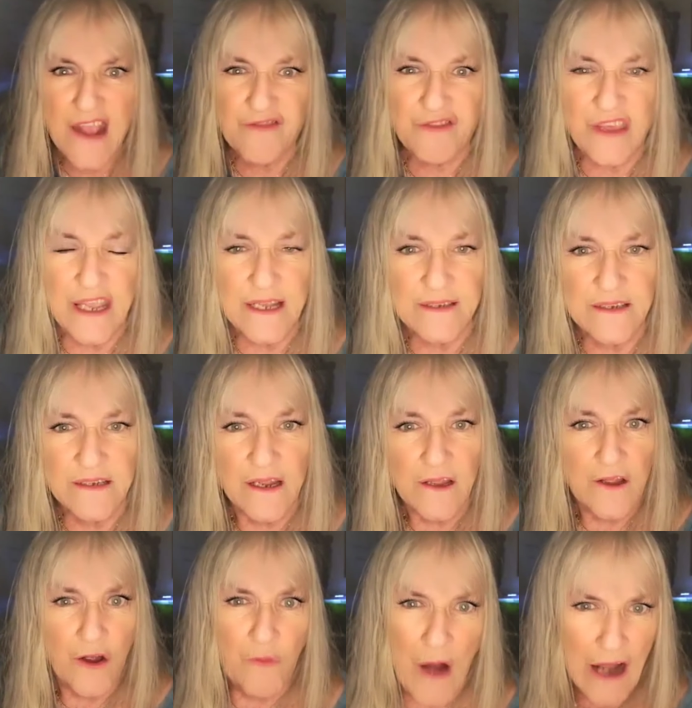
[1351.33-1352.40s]
atheist.
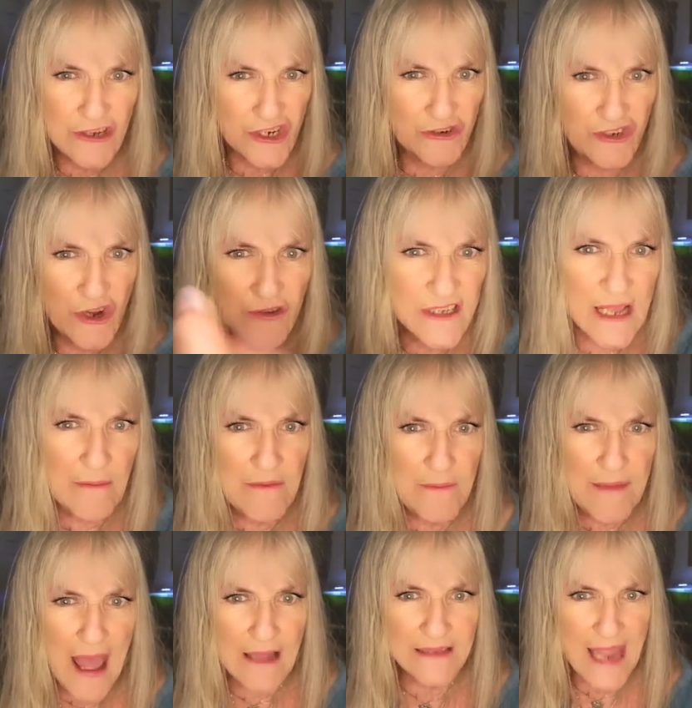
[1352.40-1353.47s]
Why don't you do something
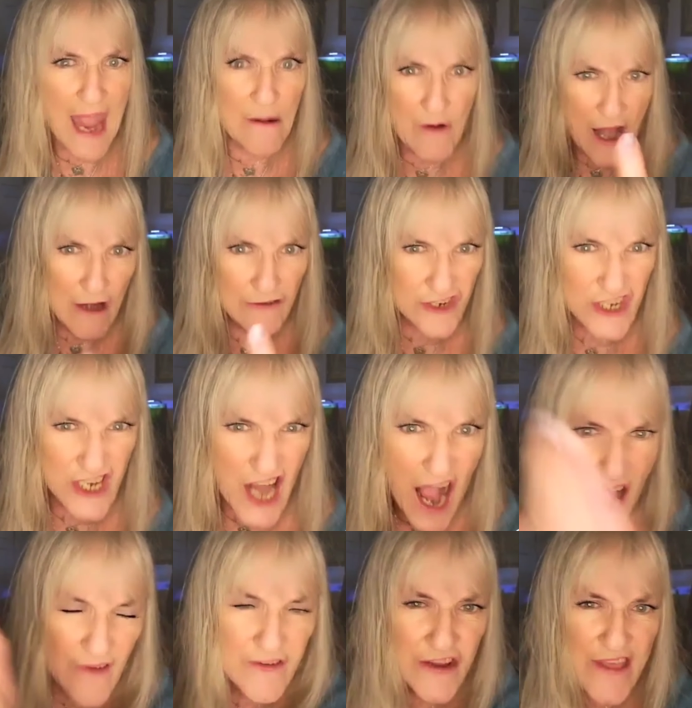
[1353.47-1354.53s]
about that? Why don't you
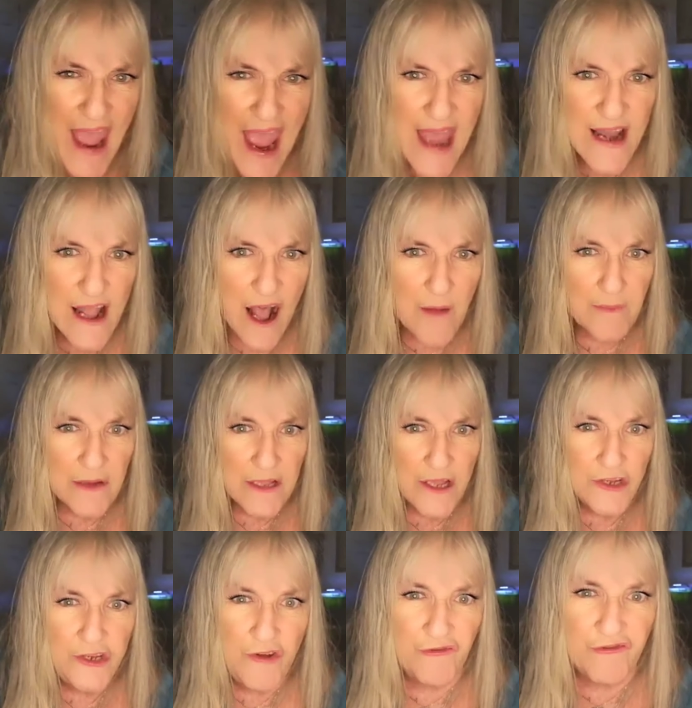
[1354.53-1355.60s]
cover that up?
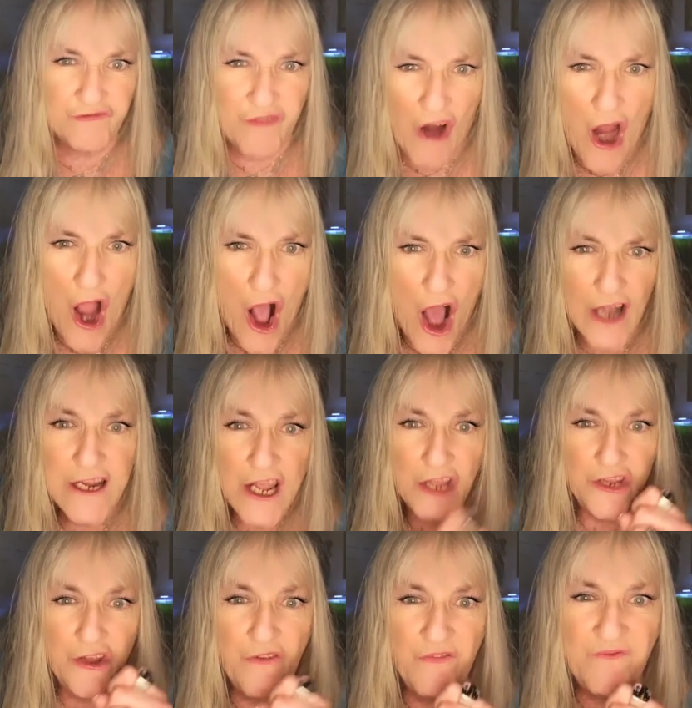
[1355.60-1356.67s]
You fraud,
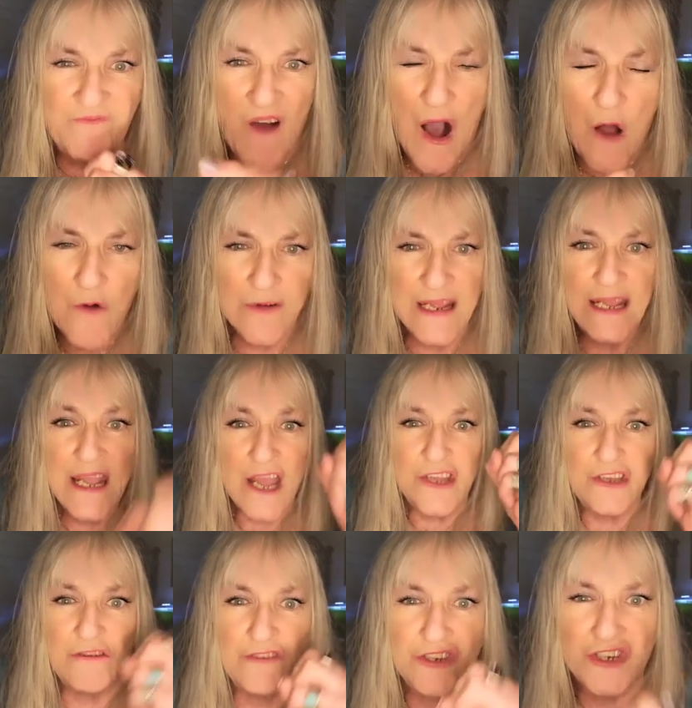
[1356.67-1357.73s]
you phony,
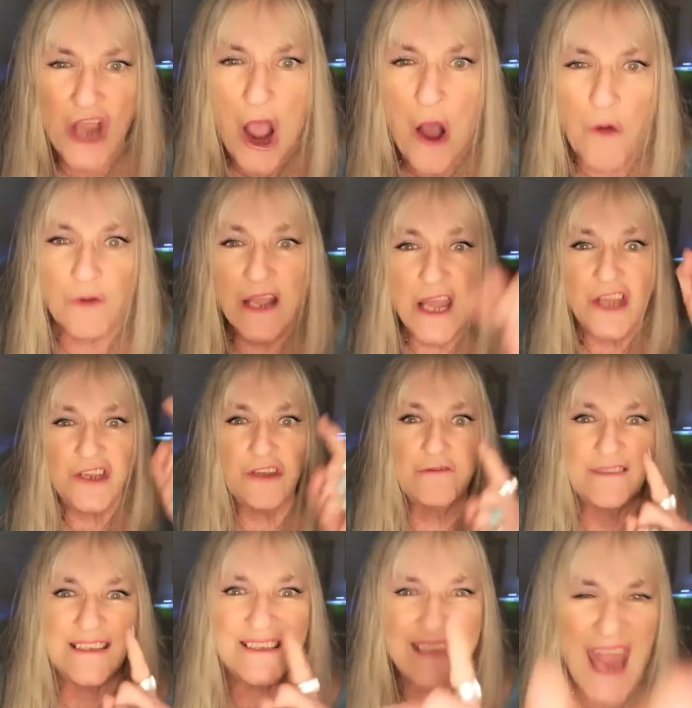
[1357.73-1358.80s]
you joke, you
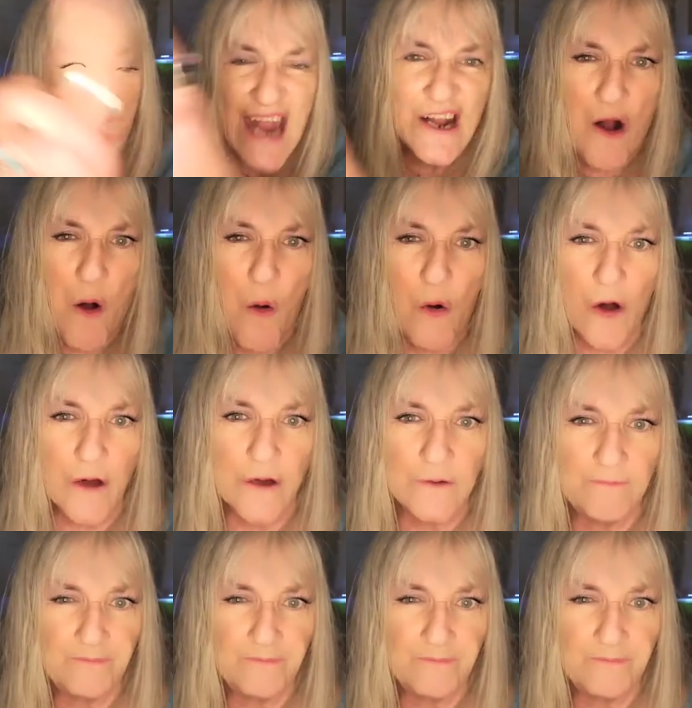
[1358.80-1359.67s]
sack whore.